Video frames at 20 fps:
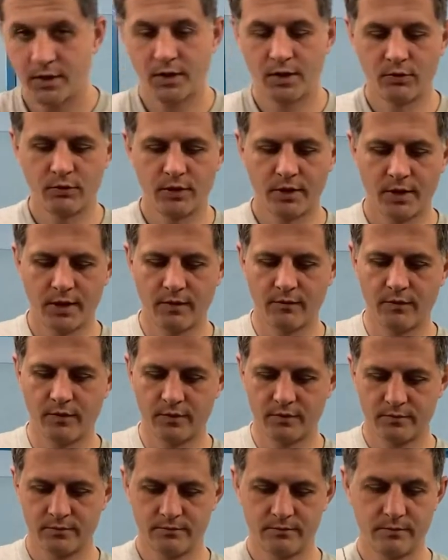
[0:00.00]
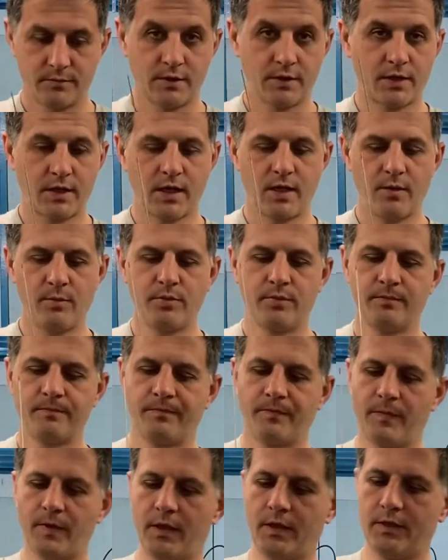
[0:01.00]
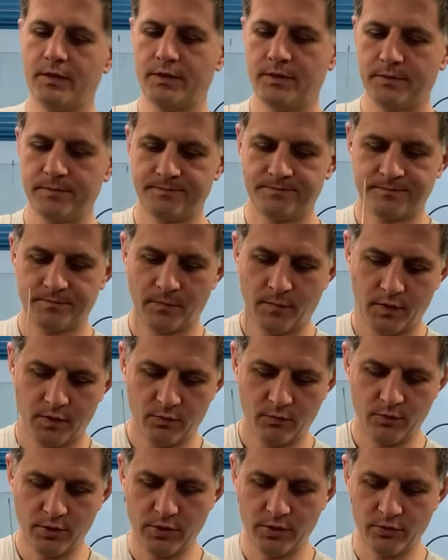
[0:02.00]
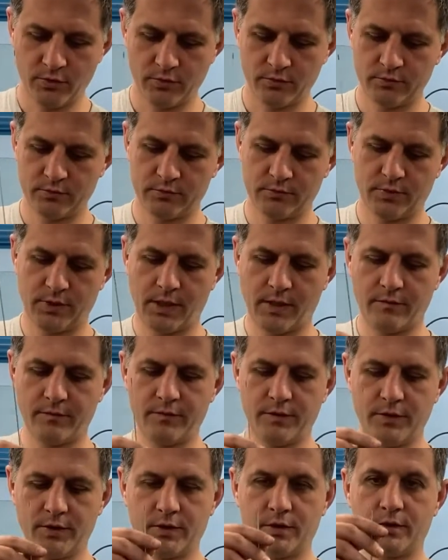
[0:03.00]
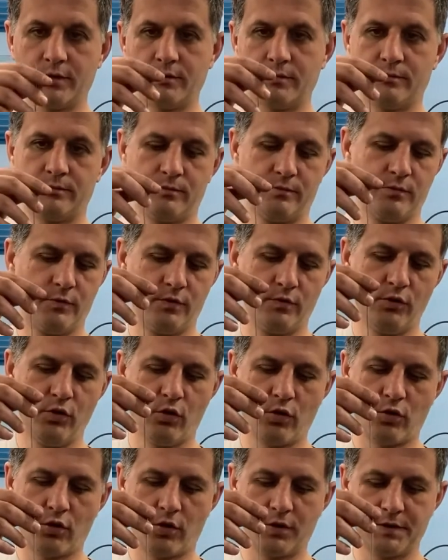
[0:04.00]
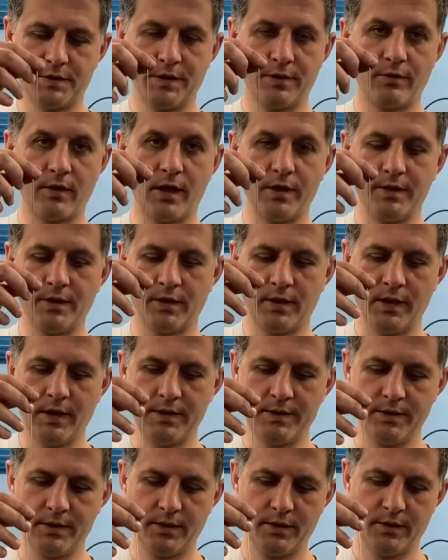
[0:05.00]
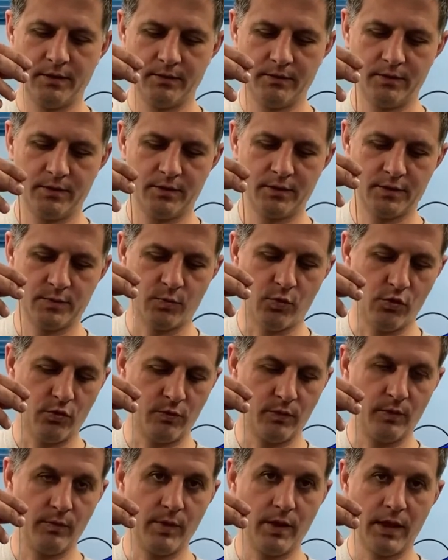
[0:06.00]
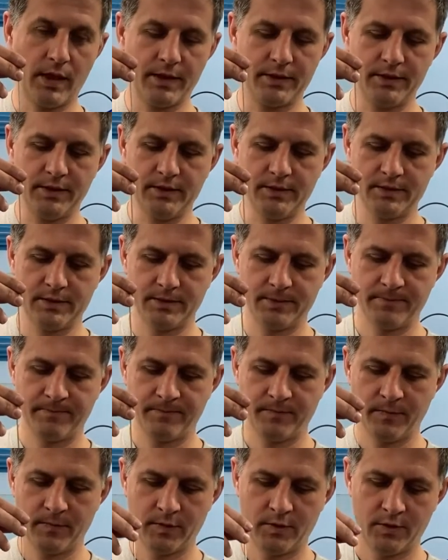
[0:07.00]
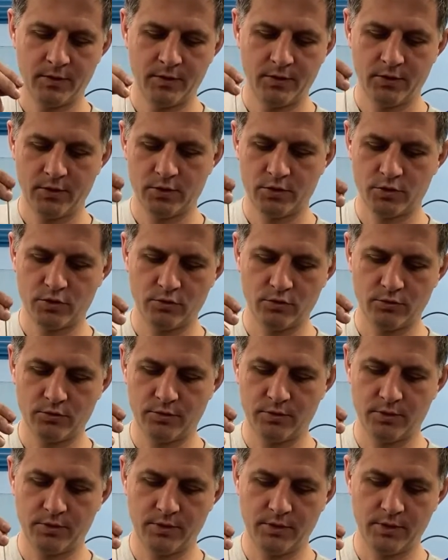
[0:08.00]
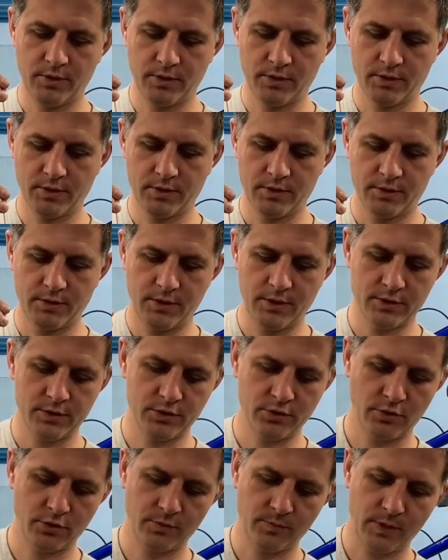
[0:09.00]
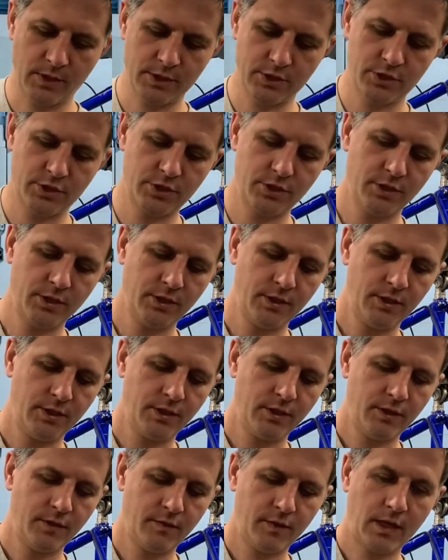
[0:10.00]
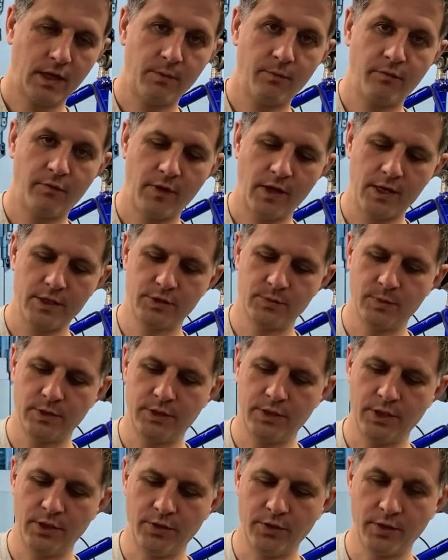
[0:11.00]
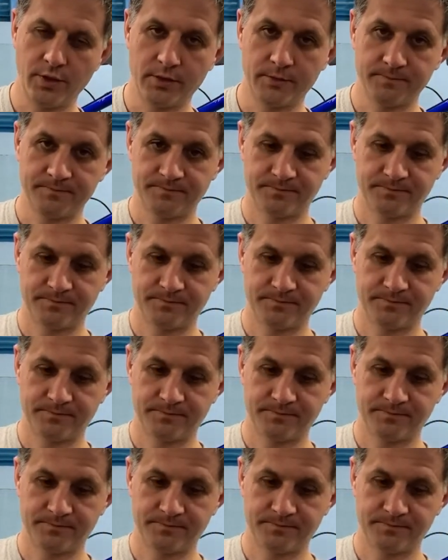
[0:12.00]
here we have a hub, and when you have the no crossing radial lacing, the spoke will be like this. So there's not much hub flange material